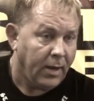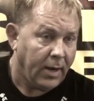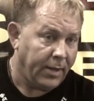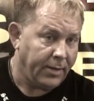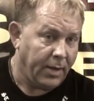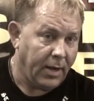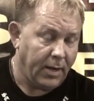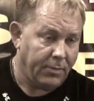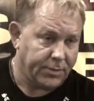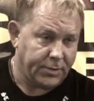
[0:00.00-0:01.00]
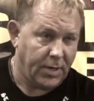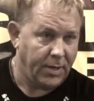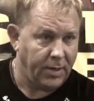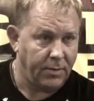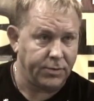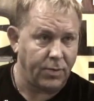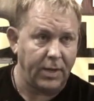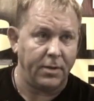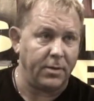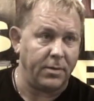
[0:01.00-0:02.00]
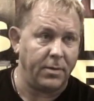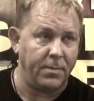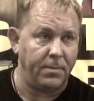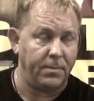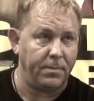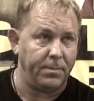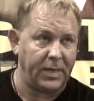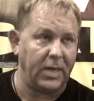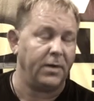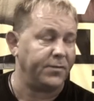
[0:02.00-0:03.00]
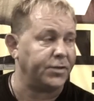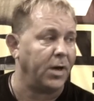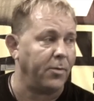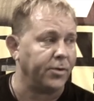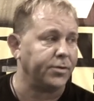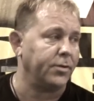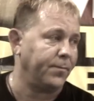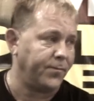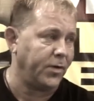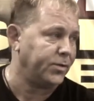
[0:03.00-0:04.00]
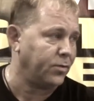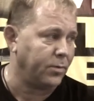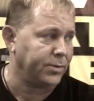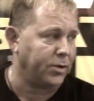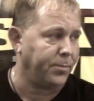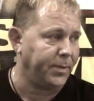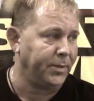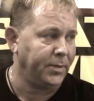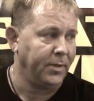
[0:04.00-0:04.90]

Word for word: And uh, it, was, it was right in the beginning of summer, so the front door was open